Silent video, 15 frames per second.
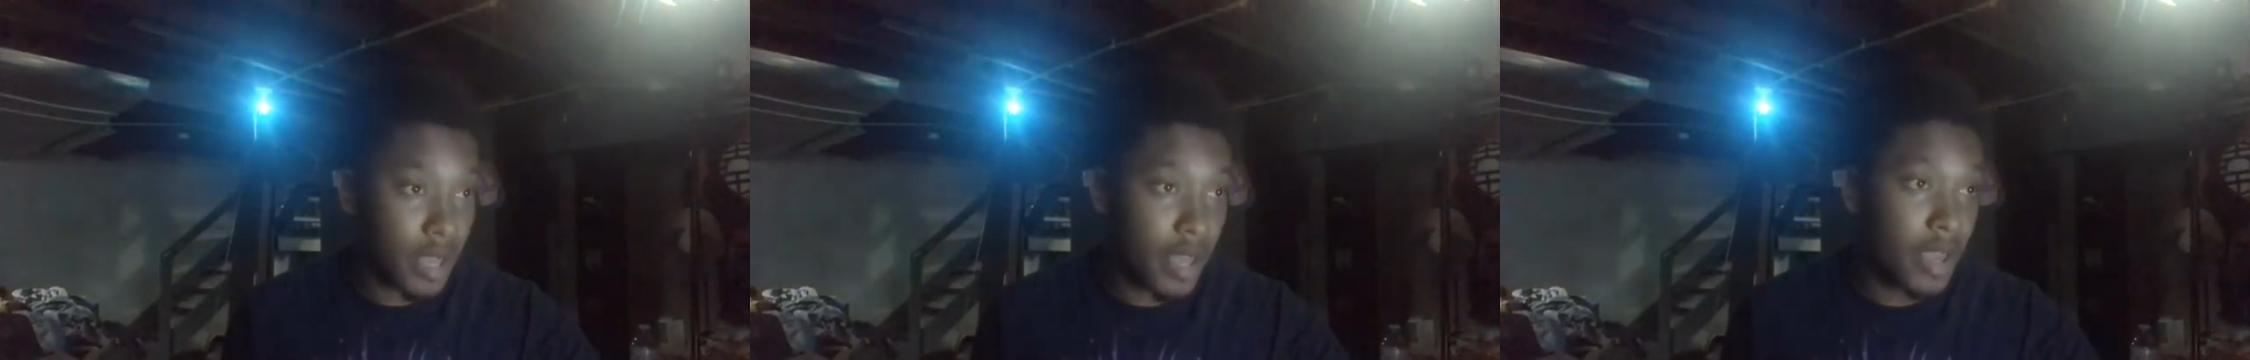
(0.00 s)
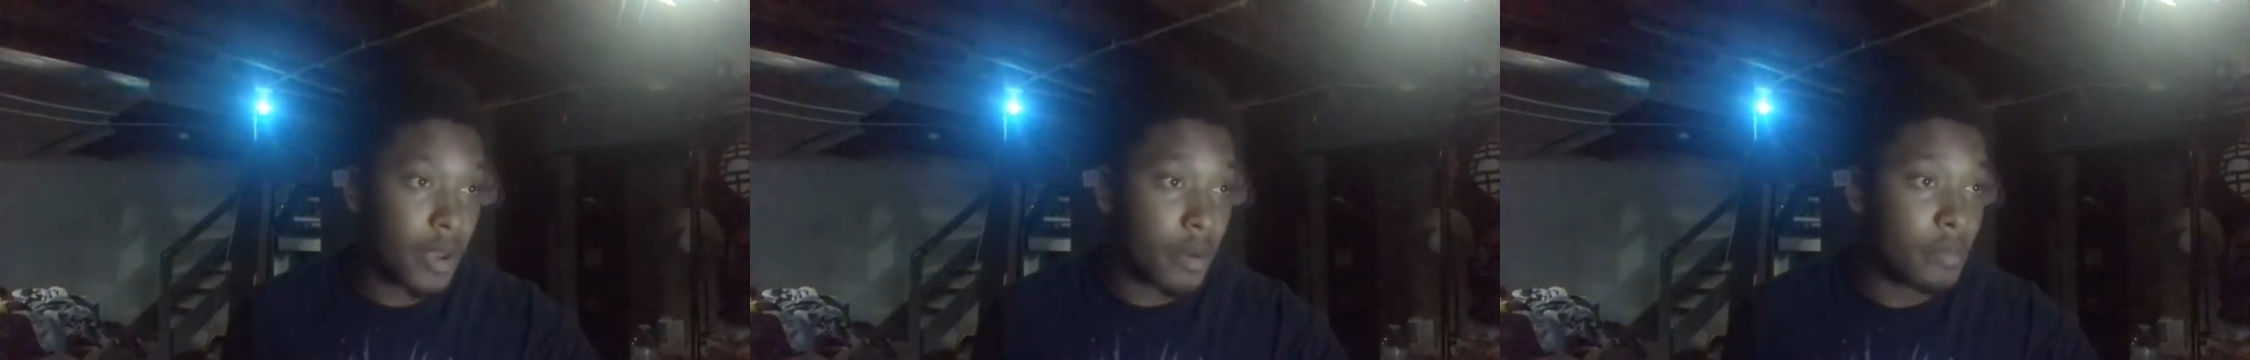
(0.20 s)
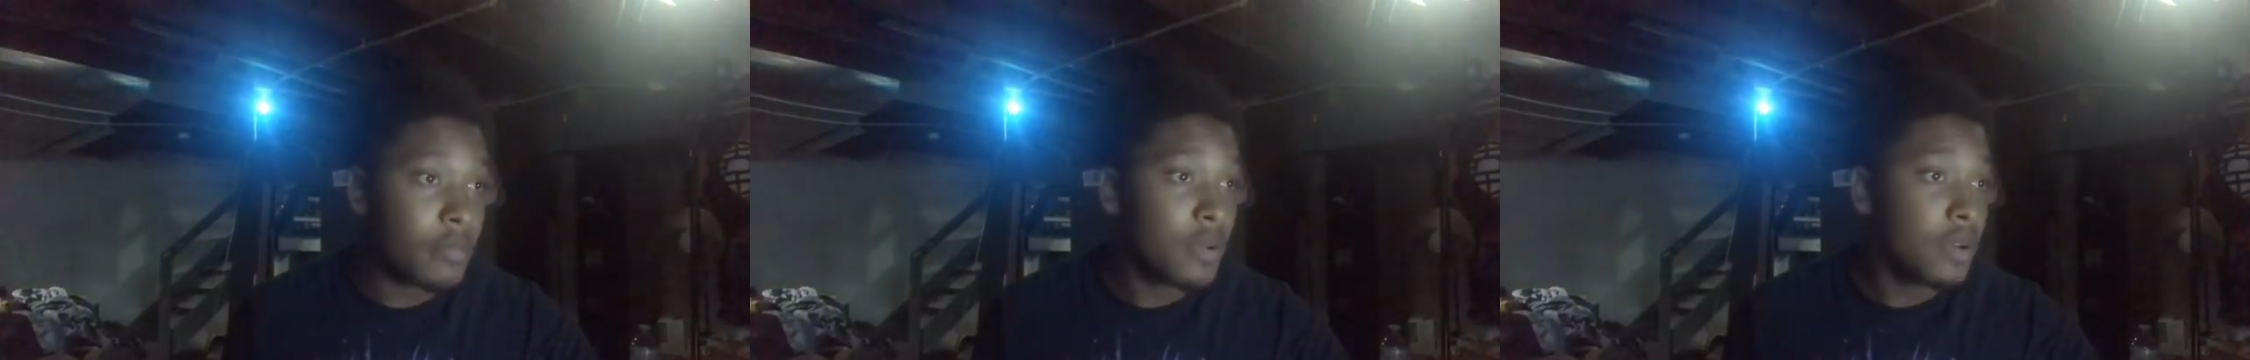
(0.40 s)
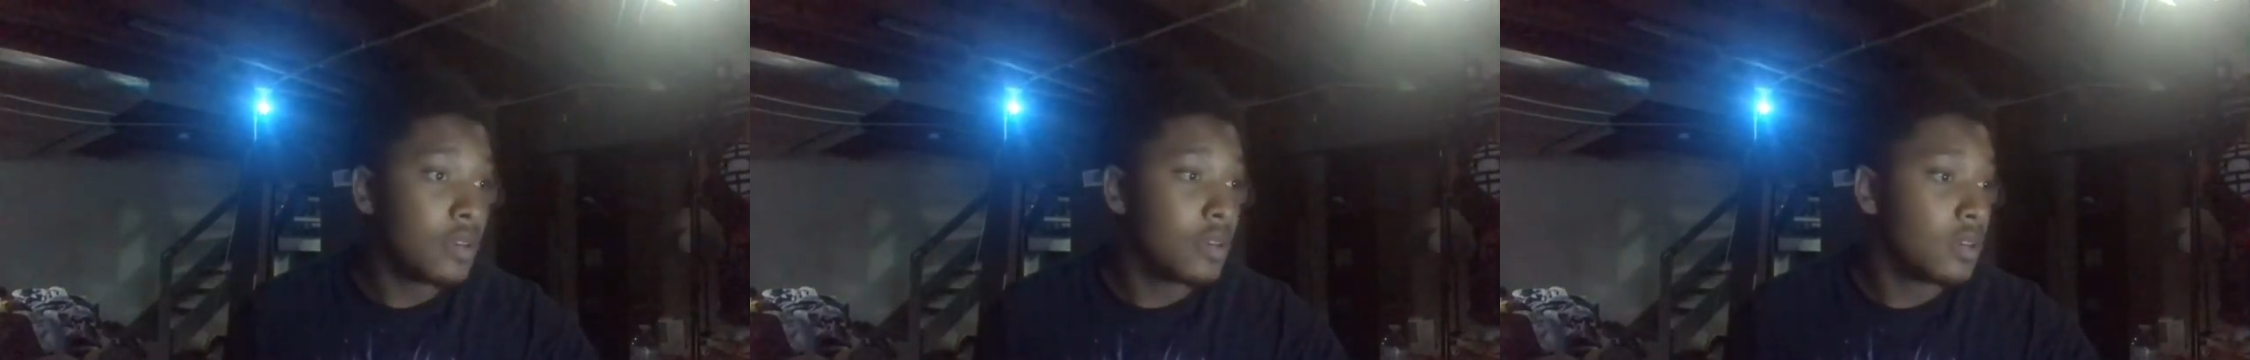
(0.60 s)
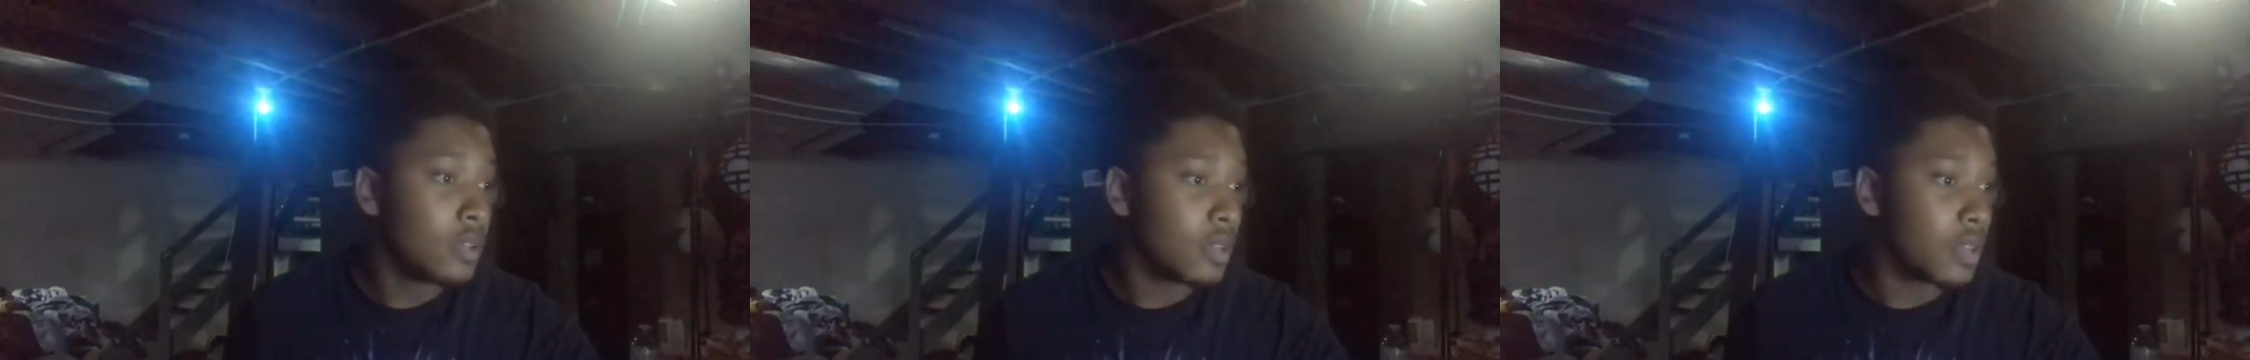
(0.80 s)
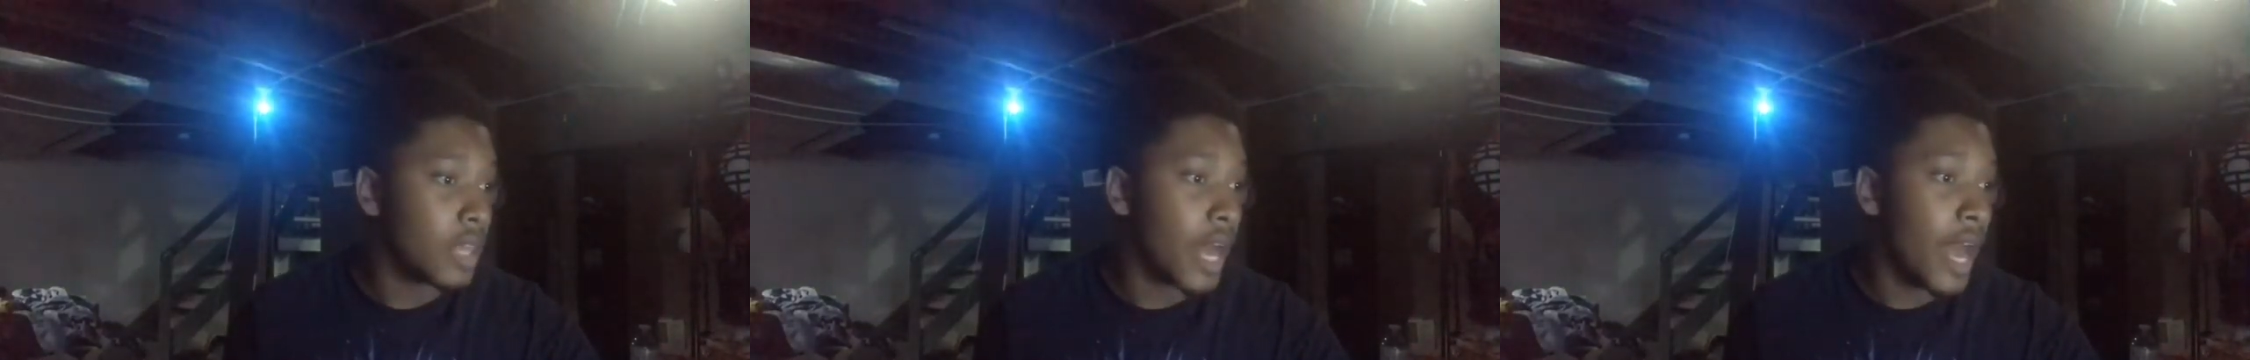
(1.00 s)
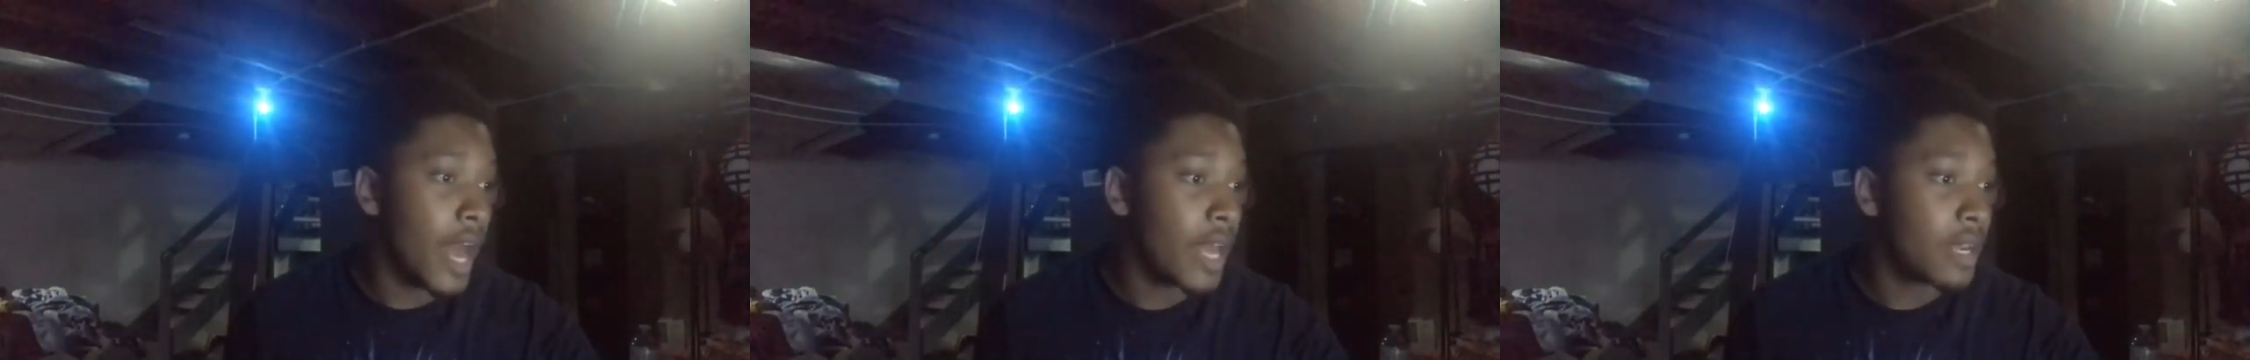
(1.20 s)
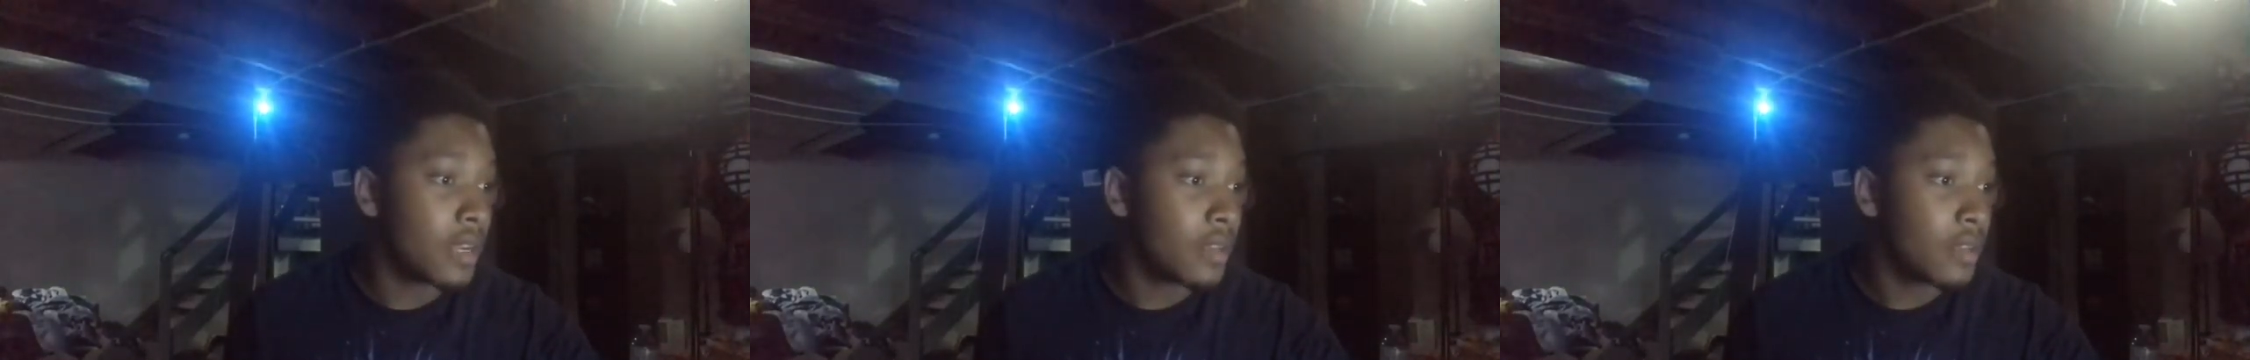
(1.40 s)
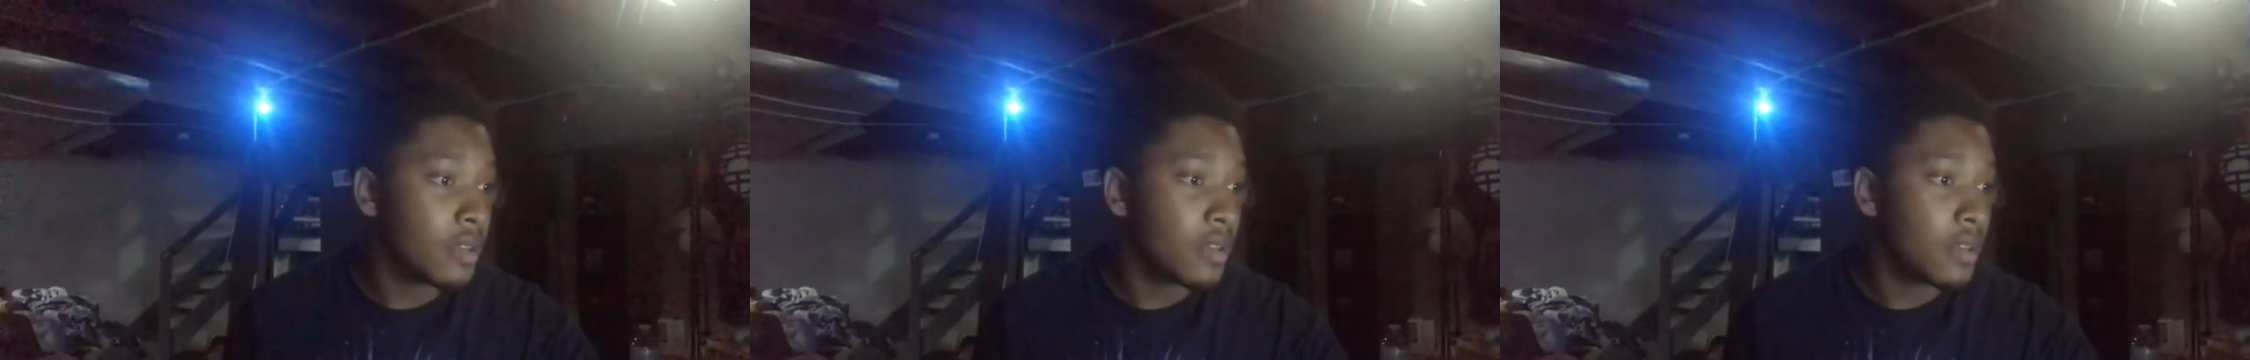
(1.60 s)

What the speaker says: him that